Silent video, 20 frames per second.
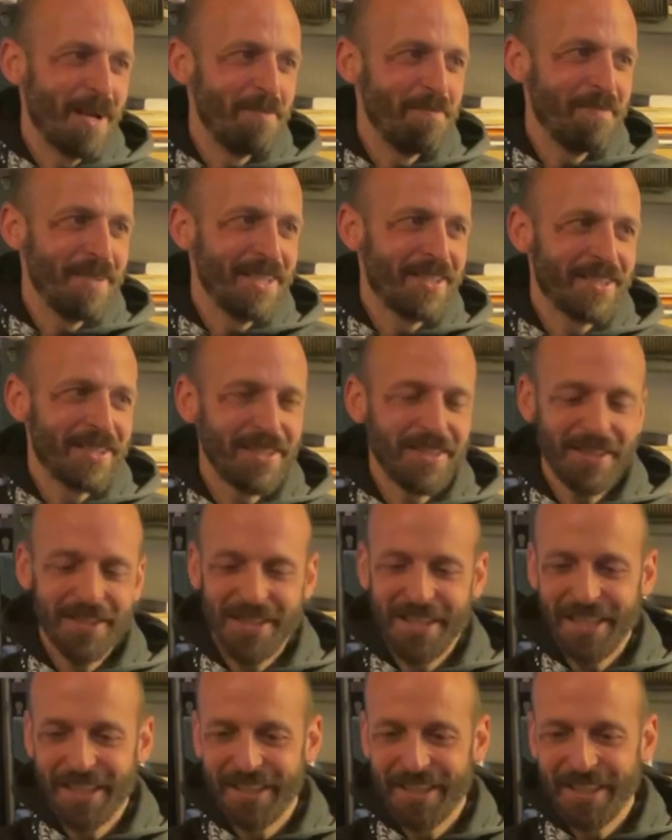pieces
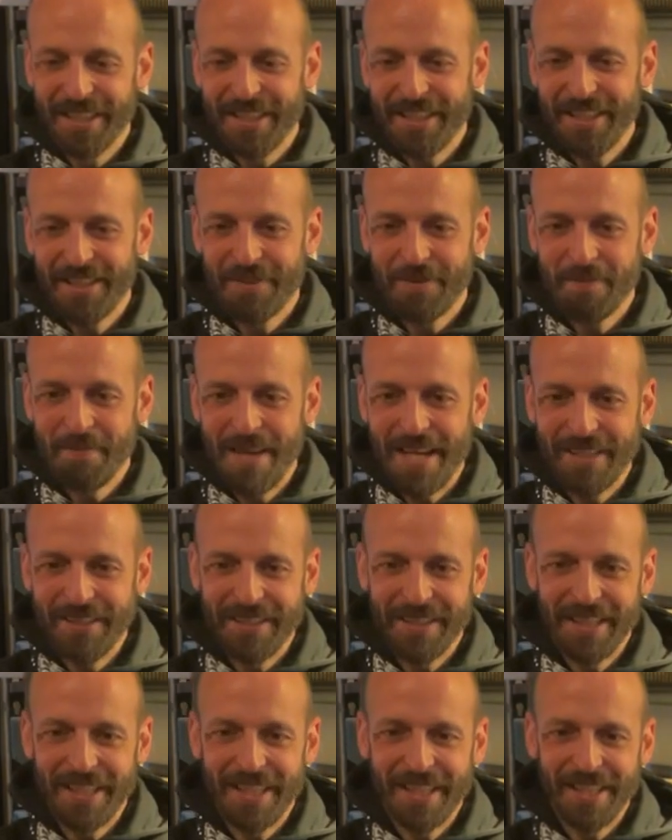that is
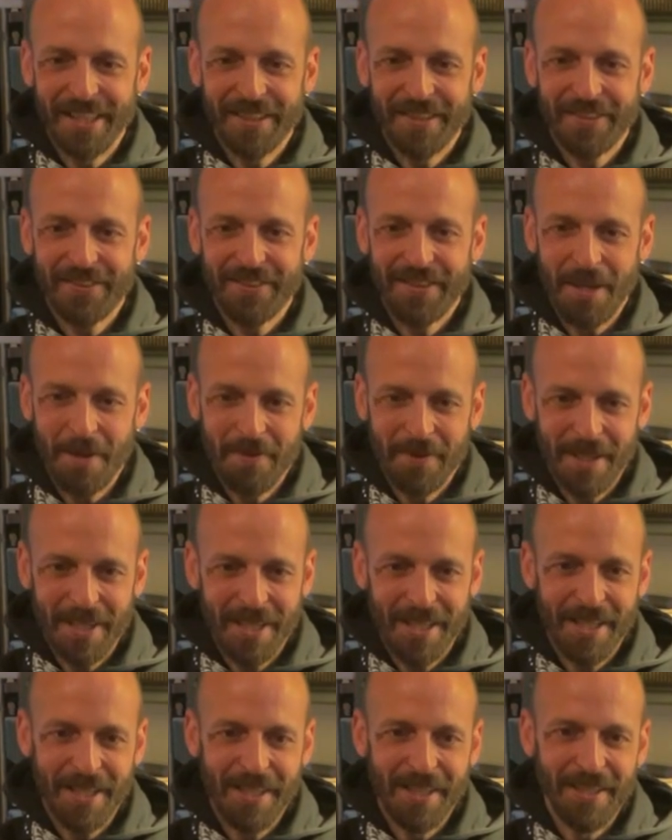melting
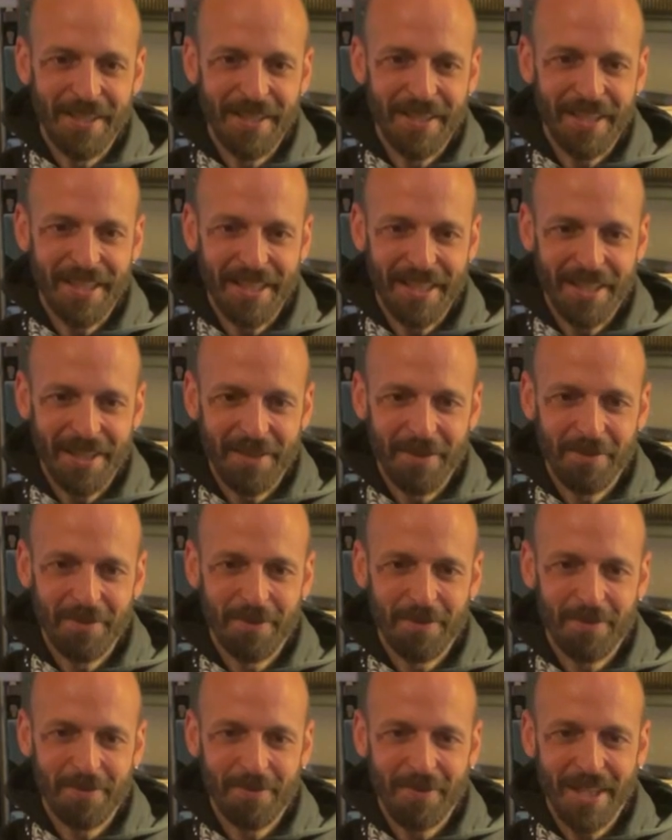several
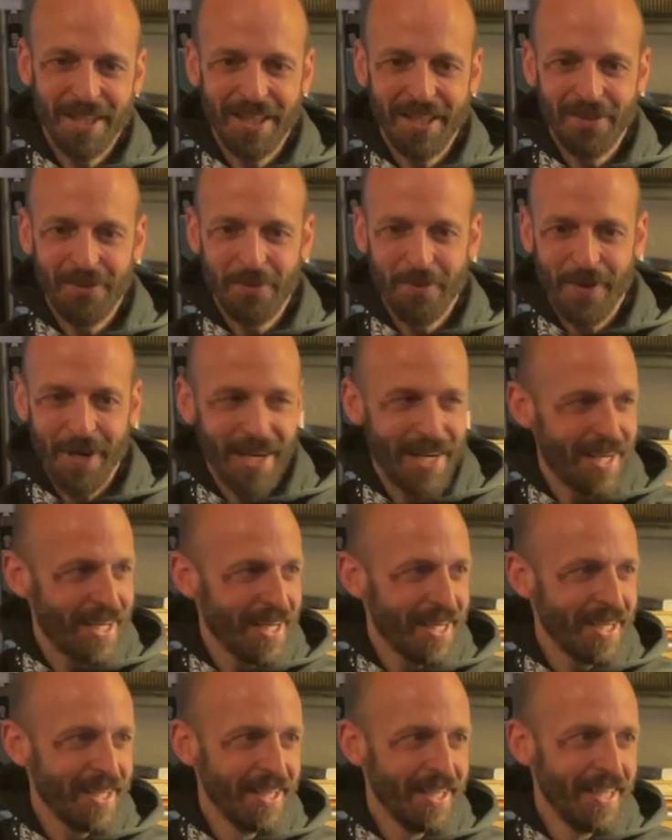fetish wear.
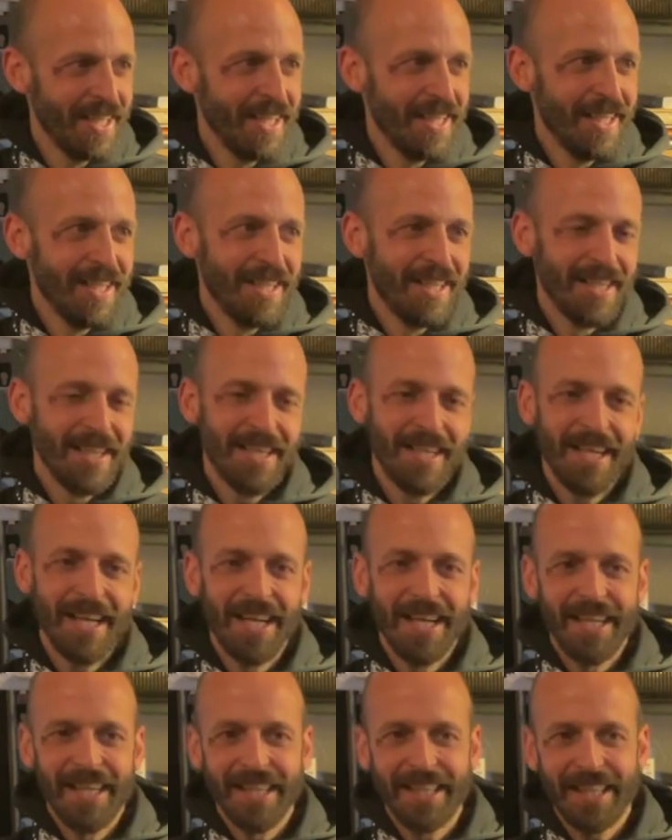
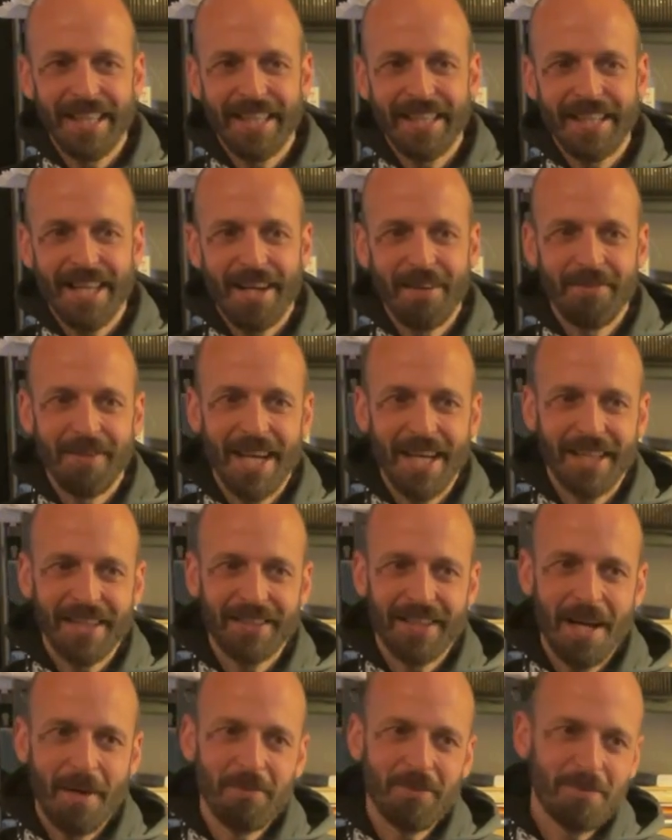Like it have like
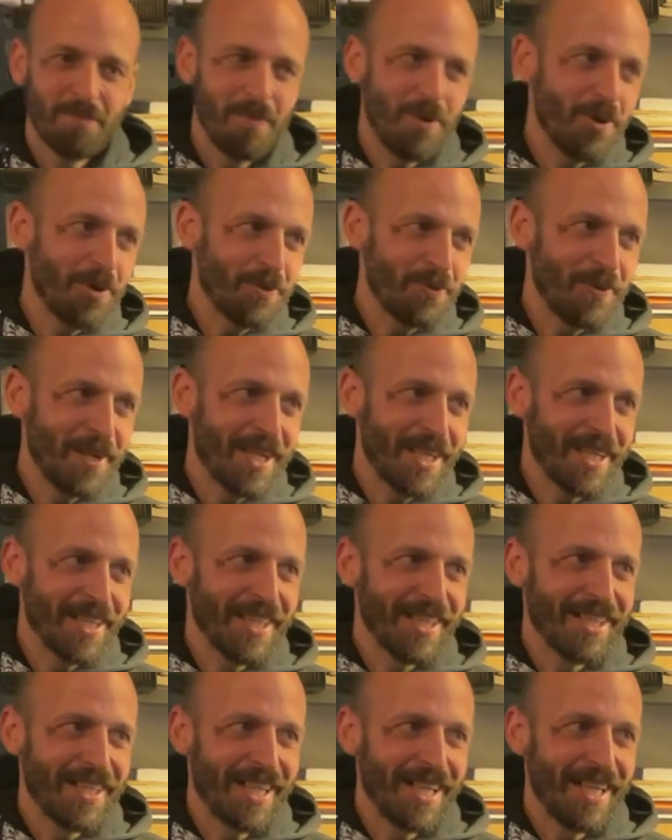some sport wear
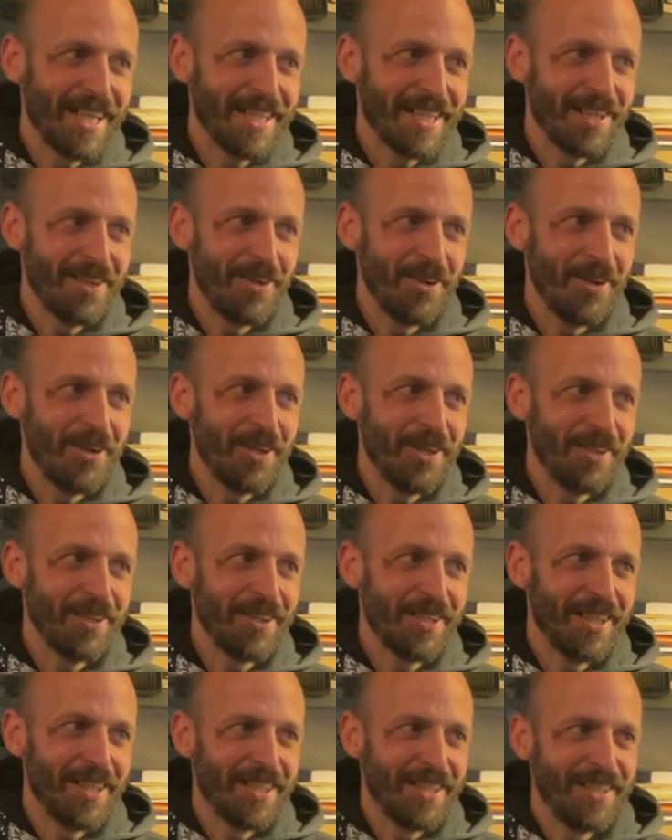that I like a lot,
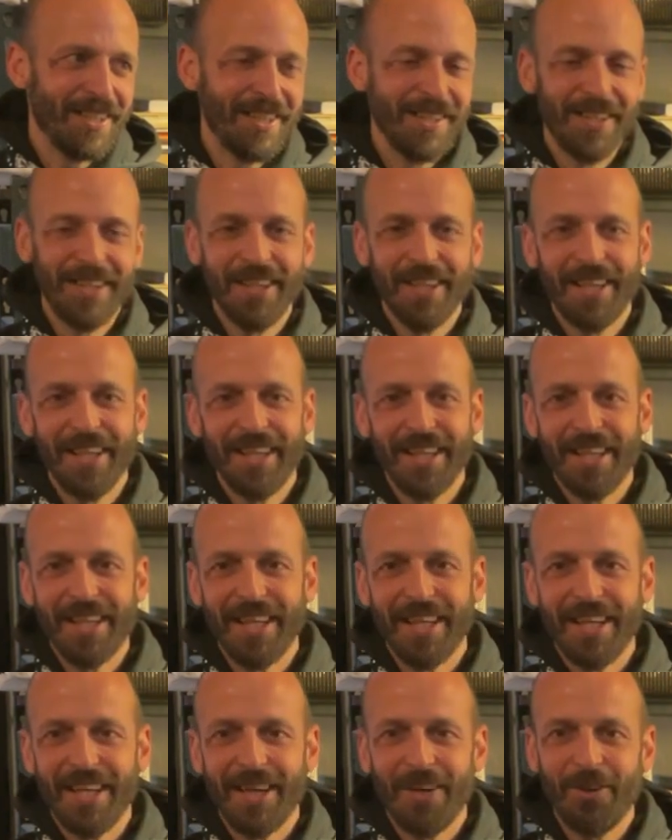and
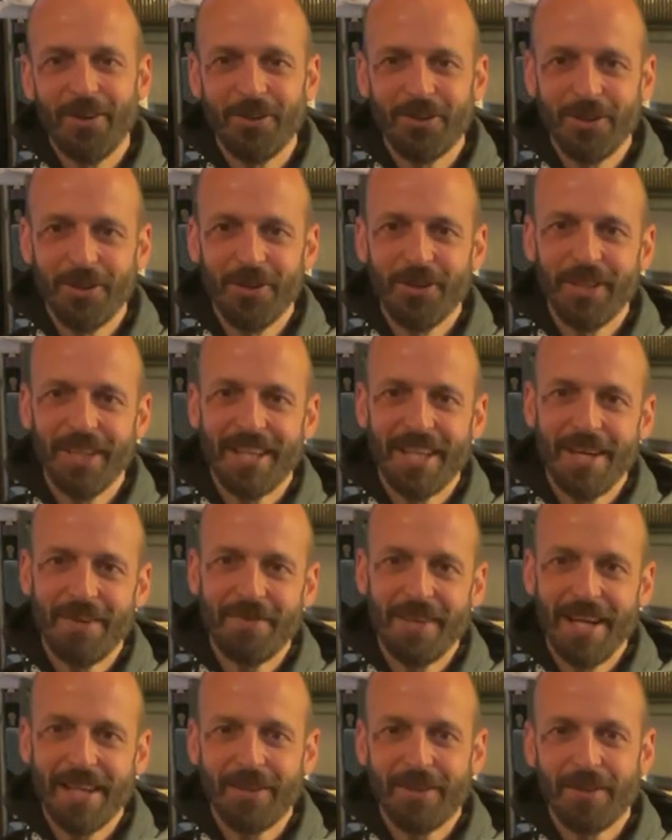also it have
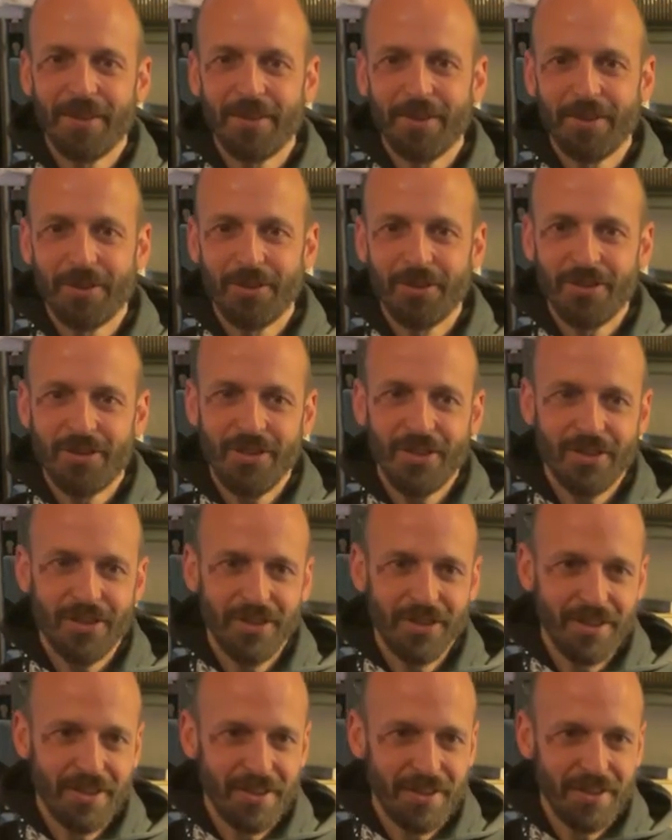like
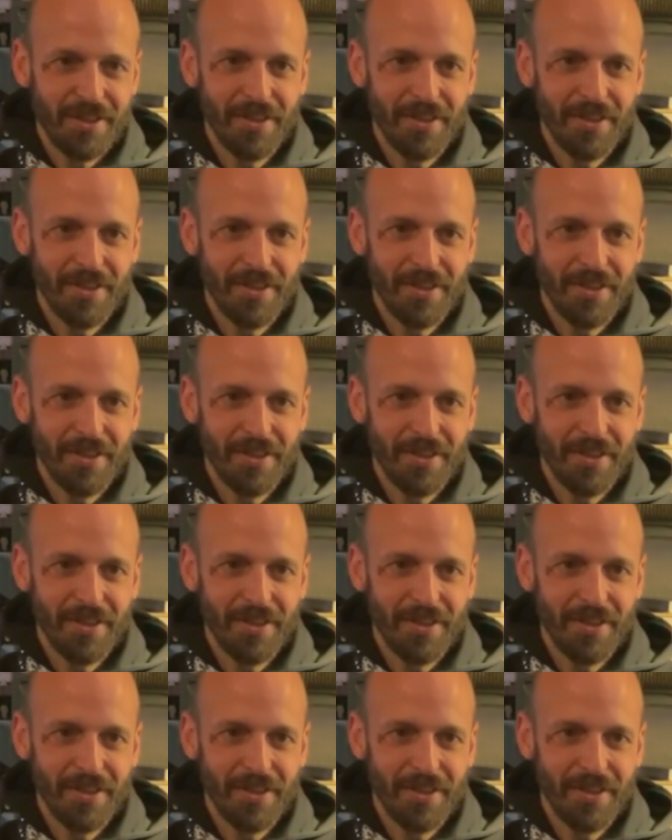construction